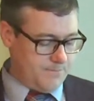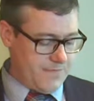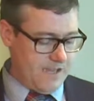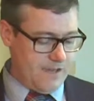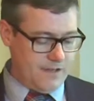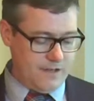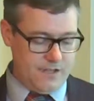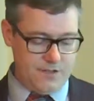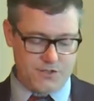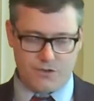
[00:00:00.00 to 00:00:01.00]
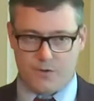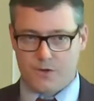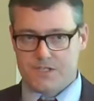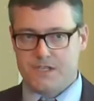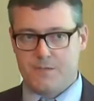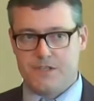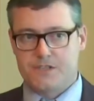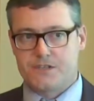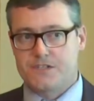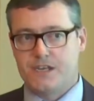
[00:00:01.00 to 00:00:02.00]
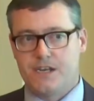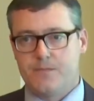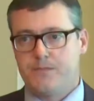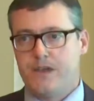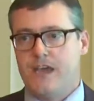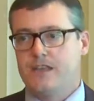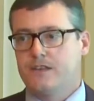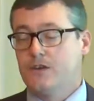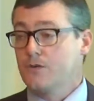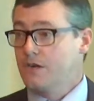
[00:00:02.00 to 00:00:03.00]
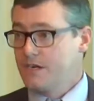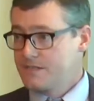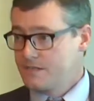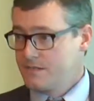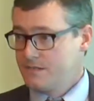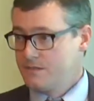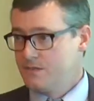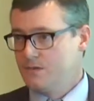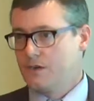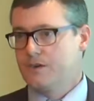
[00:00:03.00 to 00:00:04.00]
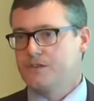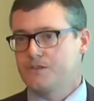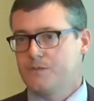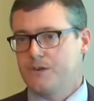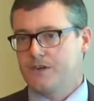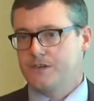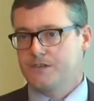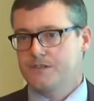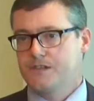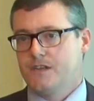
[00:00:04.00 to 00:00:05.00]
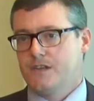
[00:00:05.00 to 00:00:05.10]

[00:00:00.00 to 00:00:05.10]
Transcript: And those joint work statements are set up at no cost to our industry partners,